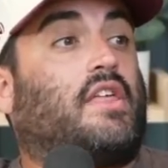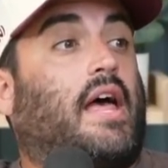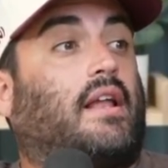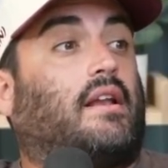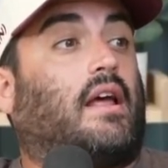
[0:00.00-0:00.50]

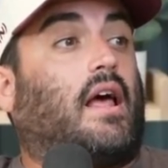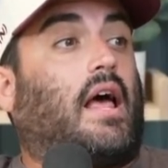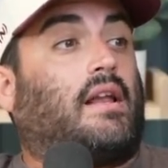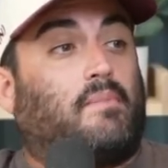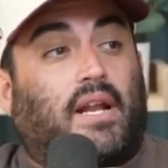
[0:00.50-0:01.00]
than
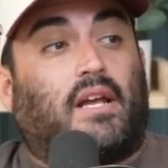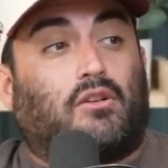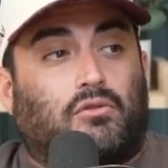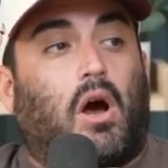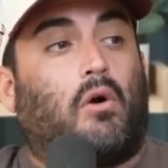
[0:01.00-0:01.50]

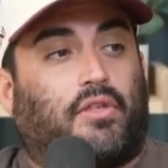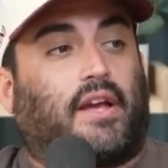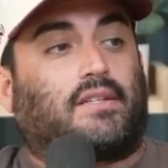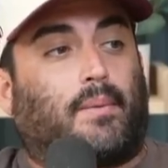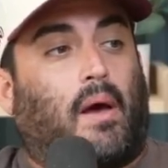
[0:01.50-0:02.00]
admitting you know
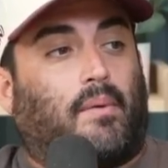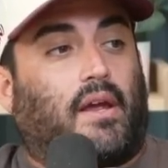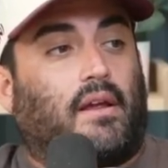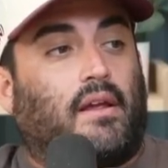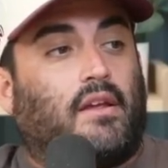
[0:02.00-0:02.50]
things about me.